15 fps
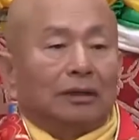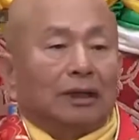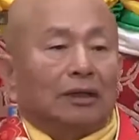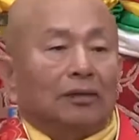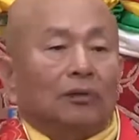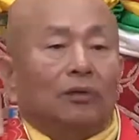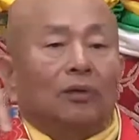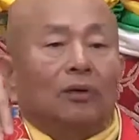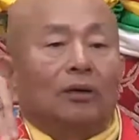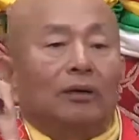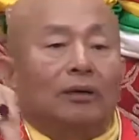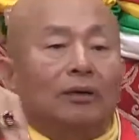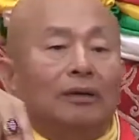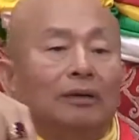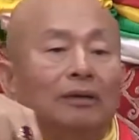and their
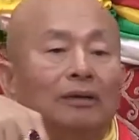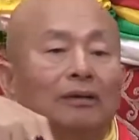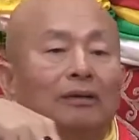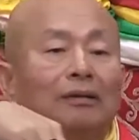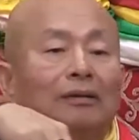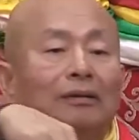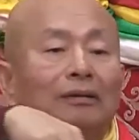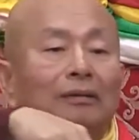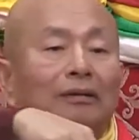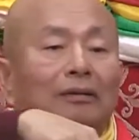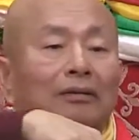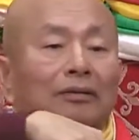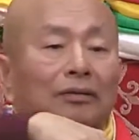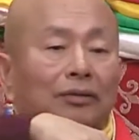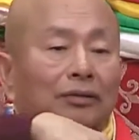
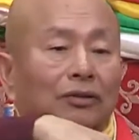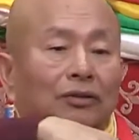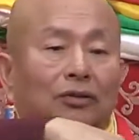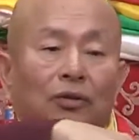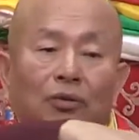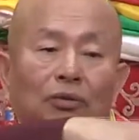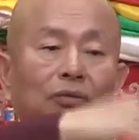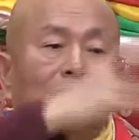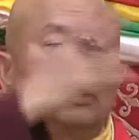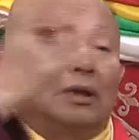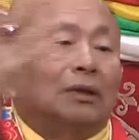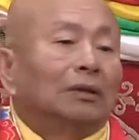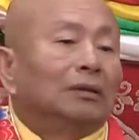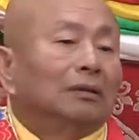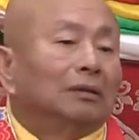transportation is walking.